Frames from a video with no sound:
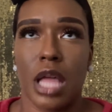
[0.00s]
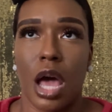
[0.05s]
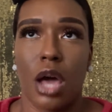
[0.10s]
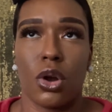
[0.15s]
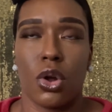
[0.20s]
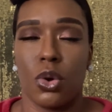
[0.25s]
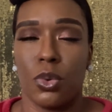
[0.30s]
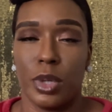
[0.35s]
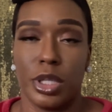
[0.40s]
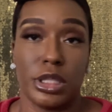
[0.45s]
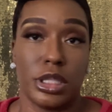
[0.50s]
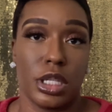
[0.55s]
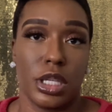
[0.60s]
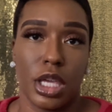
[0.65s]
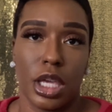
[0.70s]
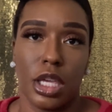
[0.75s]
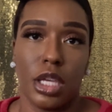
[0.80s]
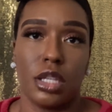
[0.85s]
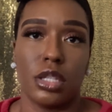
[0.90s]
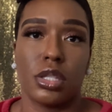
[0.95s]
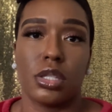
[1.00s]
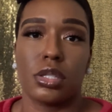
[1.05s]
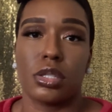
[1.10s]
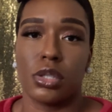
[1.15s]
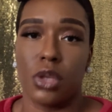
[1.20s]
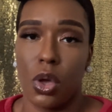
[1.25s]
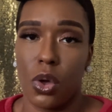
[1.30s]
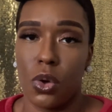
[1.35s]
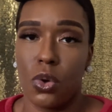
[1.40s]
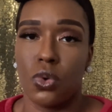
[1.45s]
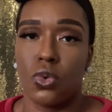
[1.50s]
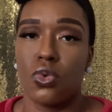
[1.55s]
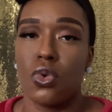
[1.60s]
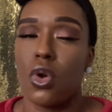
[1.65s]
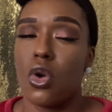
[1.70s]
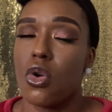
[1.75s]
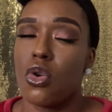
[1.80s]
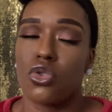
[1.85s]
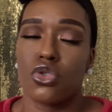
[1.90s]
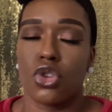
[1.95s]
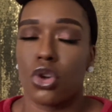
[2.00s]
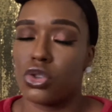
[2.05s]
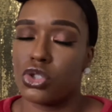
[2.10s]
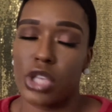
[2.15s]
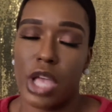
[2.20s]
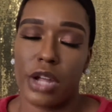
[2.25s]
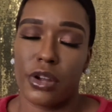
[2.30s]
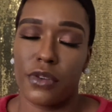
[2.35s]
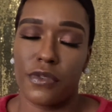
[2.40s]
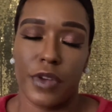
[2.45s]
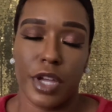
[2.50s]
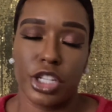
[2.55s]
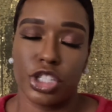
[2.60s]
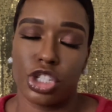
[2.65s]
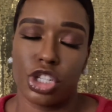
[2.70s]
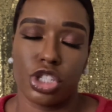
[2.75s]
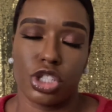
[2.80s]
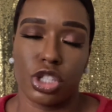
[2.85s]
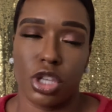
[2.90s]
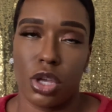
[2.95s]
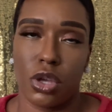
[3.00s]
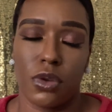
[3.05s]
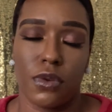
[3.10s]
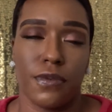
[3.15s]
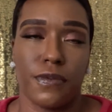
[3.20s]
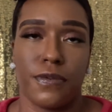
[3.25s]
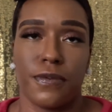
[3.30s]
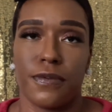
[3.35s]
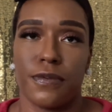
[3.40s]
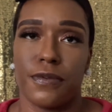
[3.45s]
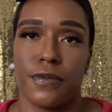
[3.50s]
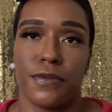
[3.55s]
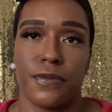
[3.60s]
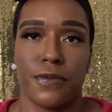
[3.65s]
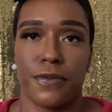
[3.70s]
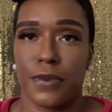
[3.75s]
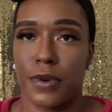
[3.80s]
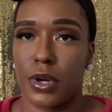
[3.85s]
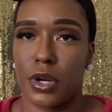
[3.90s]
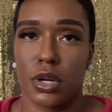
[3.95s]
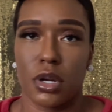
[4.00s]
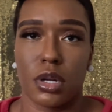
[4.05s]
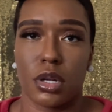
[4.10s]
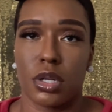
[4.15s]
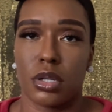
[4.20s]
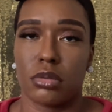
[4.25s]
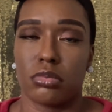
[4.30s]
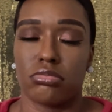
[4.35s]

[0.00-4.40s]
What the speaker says: always the case. So don't sacrifice yourself for